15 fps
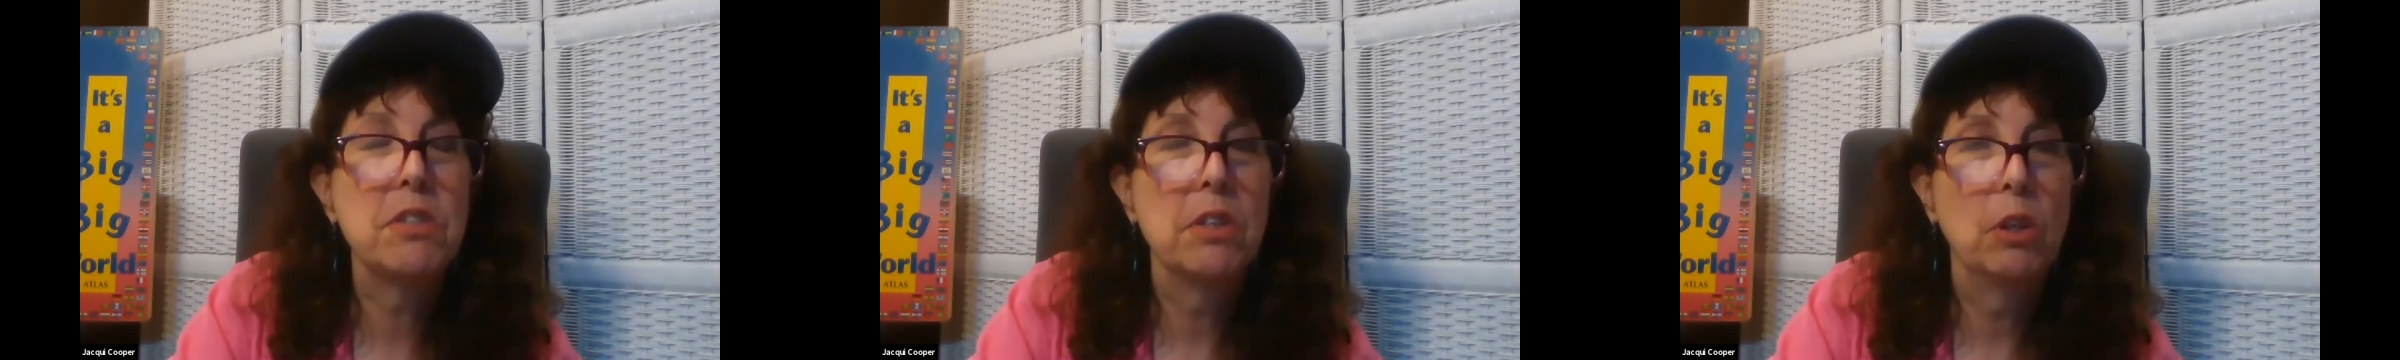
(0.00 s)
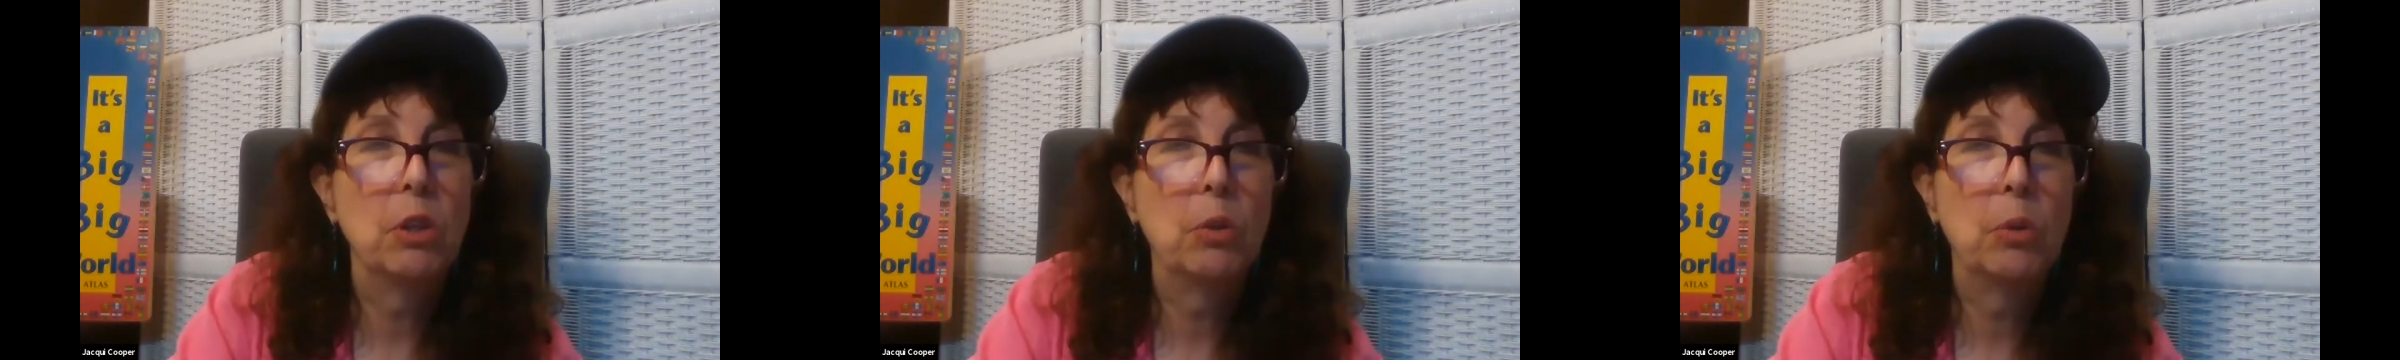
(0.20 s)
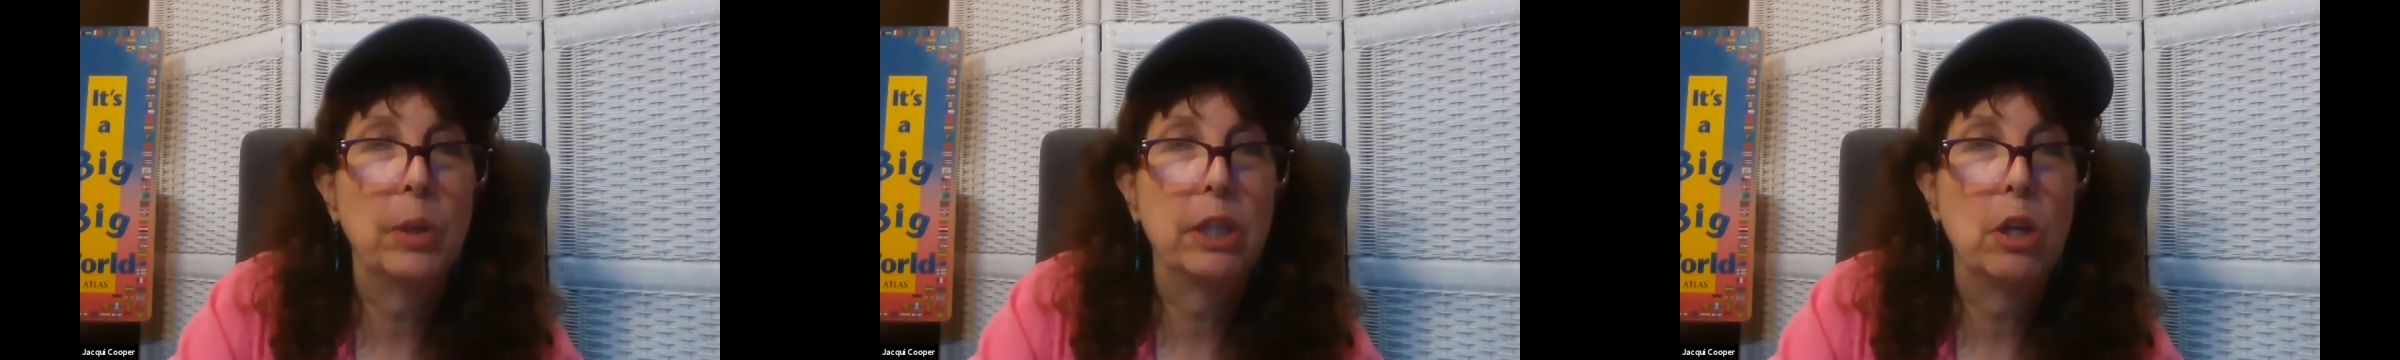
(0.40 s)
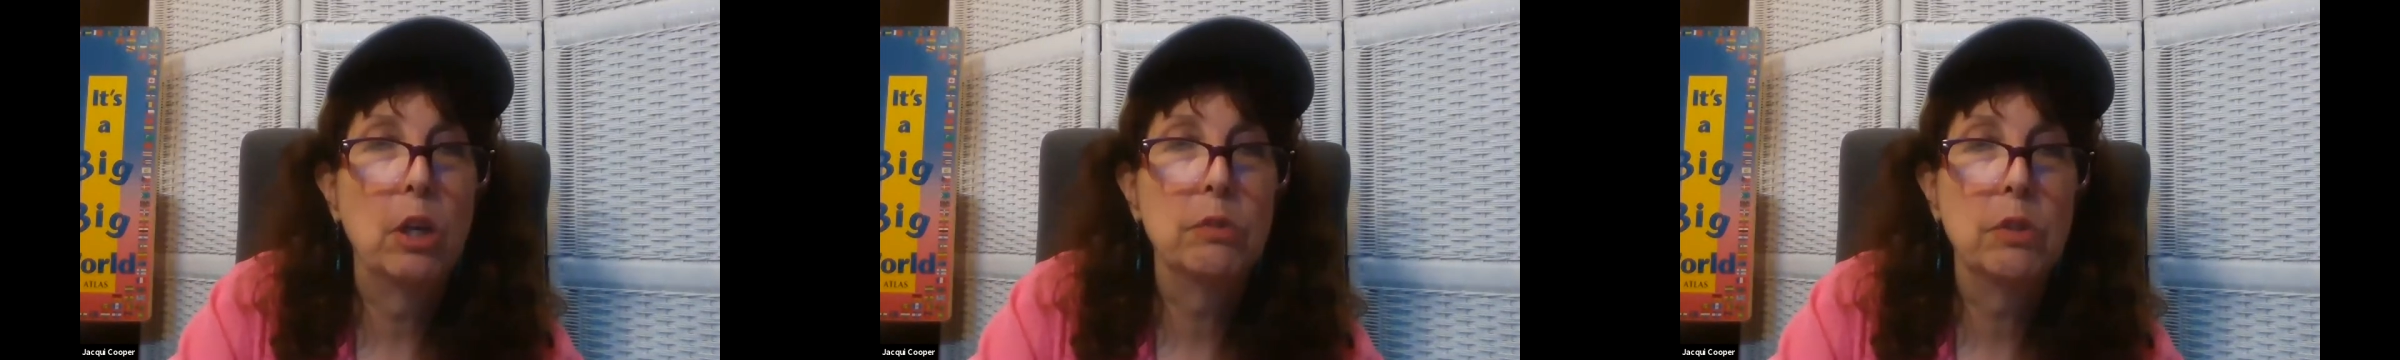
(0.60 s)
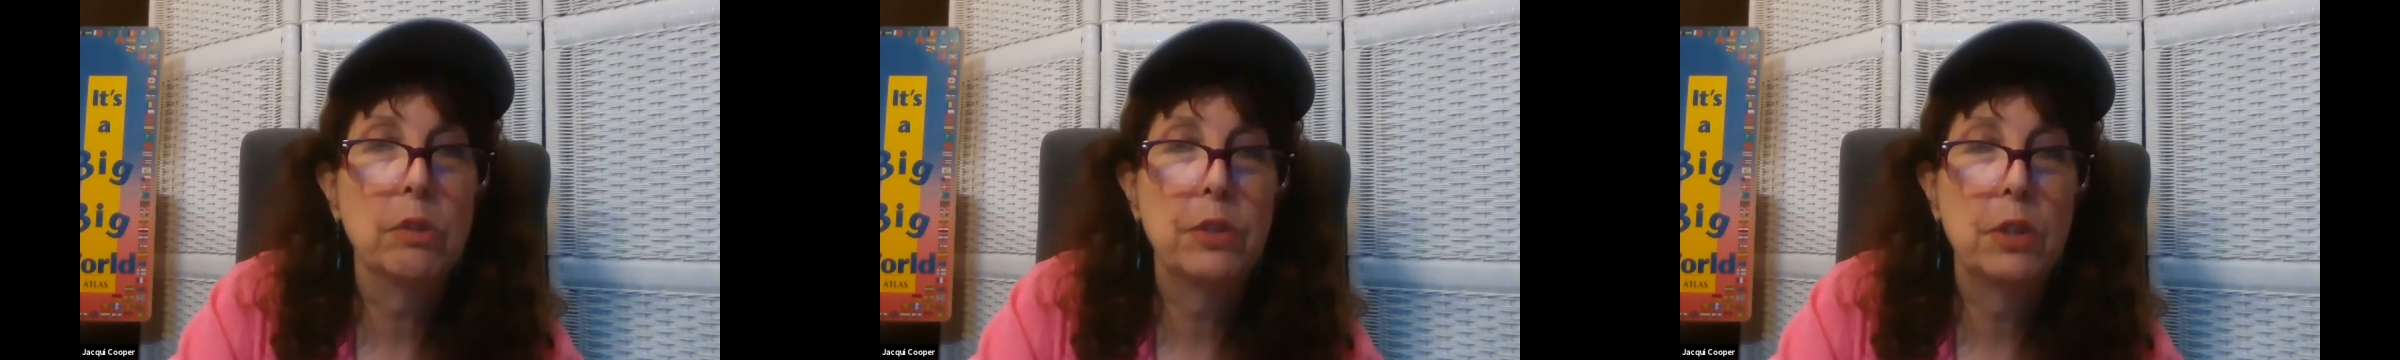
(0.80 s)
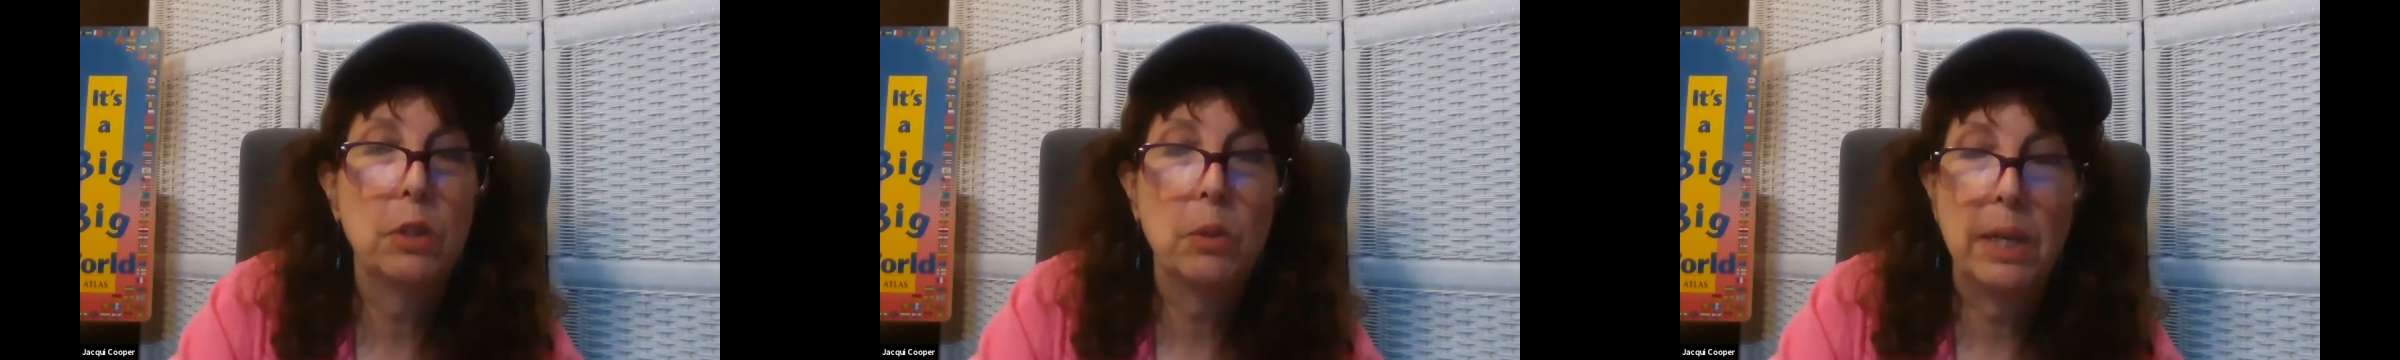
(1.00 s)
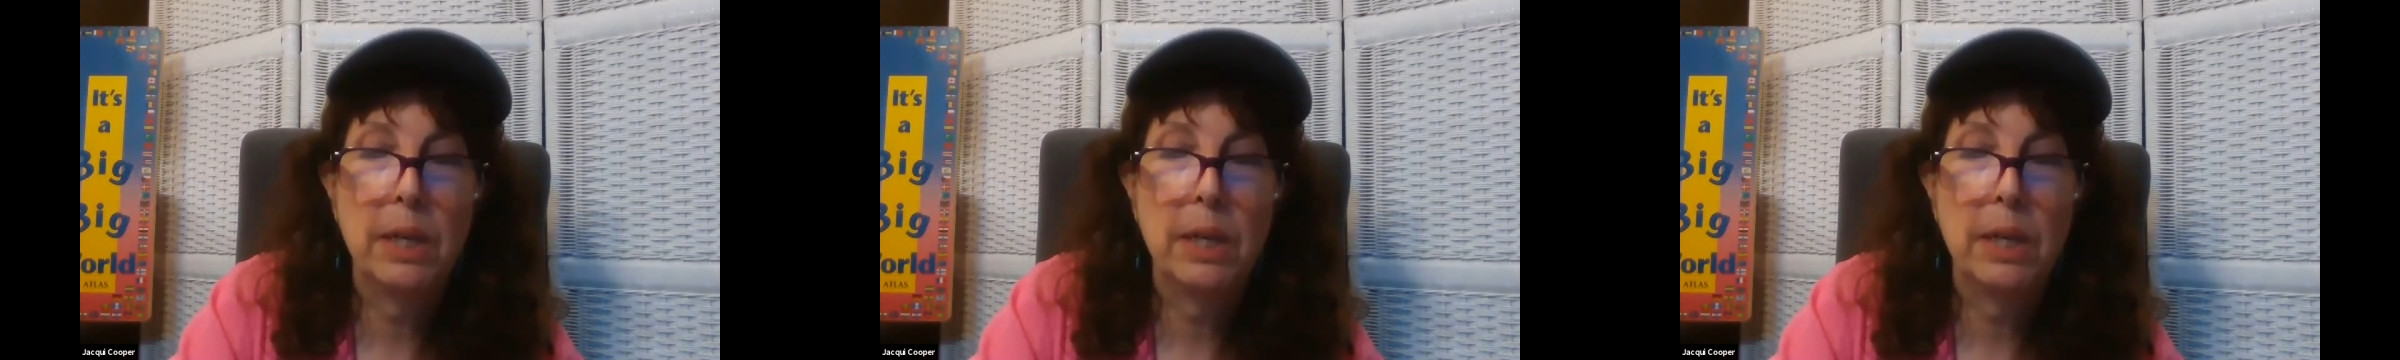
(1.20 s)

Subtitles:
a quick overview.